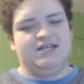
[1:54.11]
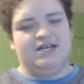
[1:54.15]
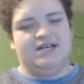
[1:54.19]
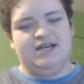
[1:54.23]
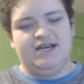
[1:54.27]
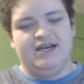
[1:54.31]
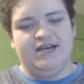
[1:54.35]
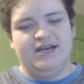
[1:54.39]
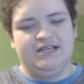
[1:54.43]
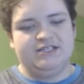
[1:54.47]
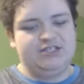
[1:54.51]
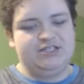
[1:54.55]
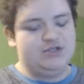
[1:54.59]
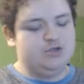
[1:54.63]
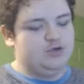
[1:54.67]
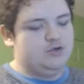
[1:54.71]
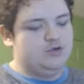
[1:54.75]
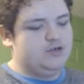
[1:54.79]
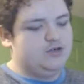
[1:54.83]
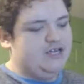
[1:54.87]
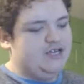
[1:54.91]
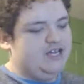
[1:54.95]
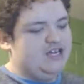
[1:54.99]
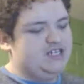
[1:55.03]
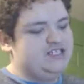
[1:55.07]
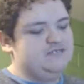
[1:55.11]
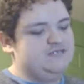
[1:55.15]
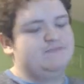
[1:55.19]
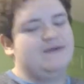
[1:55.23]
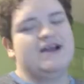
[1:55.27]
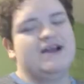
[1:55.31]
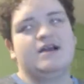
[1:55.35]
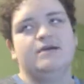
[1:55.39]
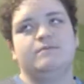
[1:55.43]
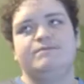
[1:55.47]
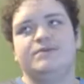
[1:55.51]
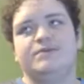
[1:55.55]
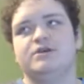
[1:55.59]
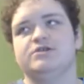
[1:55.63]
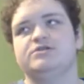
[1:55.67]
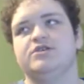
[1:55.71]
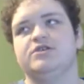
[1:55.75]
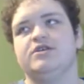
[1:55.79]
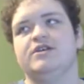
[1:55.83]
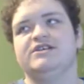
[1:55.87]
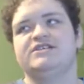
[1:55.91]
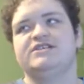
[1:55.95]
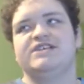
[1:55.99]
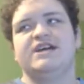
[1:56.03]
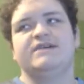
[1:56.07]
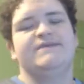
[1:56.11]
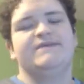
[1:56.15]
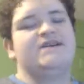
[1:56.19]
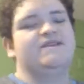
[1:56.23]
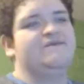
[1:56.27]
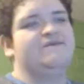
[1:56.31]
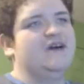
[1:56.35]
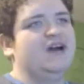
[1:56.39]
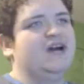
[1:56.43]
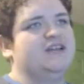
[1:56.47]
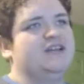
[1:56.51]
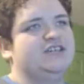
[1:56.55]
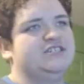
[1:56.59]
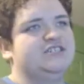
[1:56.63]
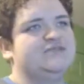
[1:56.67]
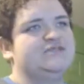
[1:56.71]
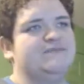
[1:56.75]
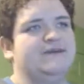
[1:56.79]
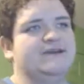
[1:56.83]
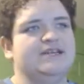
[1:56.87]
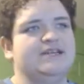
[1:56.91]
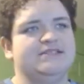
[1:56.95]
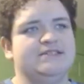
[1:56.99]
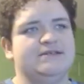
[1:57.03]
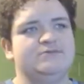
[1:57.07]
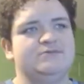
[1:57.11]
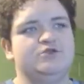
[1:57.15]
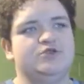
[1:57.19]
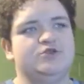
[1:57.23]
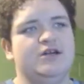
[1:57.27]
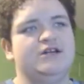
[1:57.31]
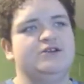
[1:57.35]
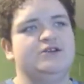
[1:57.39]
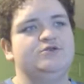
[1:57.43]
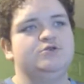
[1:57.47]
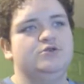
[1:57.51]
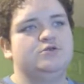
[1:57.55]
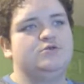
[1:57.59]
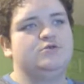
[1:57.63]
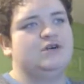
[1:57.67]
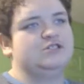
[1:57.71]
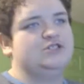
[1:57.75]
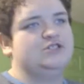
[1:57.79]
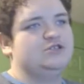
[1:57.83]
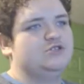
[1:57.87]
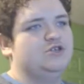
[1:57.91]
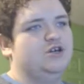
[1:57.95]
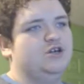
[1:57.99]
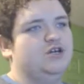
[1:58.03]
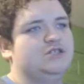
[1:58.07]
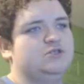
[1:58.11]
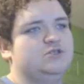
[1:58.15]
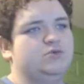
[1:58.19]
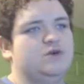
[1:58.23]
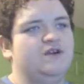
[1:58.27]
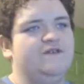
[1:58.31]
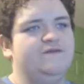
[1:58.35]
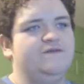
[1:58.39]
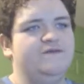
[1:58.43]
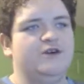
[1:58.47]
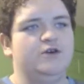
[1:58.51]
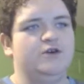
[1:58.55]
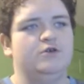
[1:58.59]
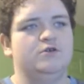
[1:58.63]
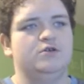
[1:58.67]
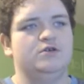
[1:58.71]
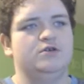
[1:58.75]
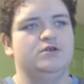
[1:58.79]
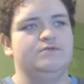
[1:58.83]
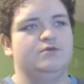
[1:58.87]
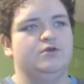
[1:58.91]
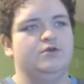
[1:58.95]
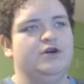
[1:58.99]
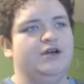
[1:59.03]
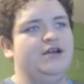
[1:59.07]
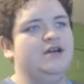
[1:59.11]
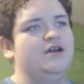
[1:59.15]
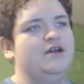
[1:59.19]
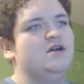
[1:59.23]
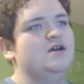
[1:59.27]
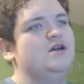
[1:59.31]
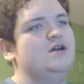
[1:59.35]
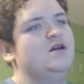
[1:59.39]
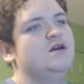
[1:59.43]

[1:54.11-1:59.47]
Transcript: I guess. So, yes, my computer is having virus because I'm trying to watch a 12-year-old boy.